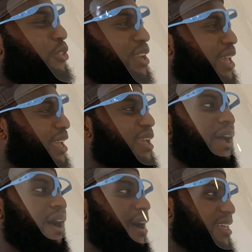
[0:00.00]
the day,
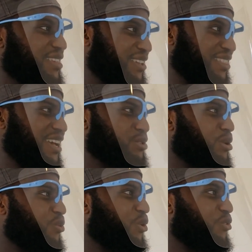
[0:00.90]
I think that's
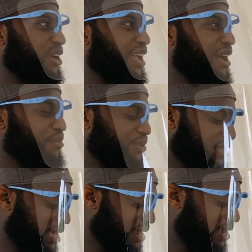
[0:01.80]
when we're really happy
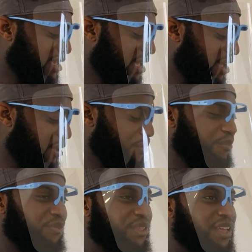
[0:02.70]
with that.
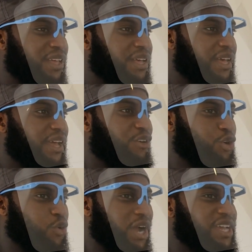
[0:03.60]
It
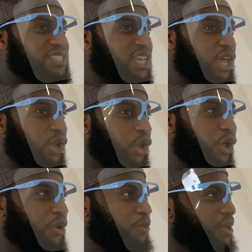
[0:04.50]
requires a
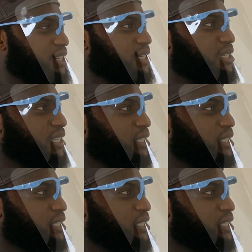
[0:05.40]
lot of patience,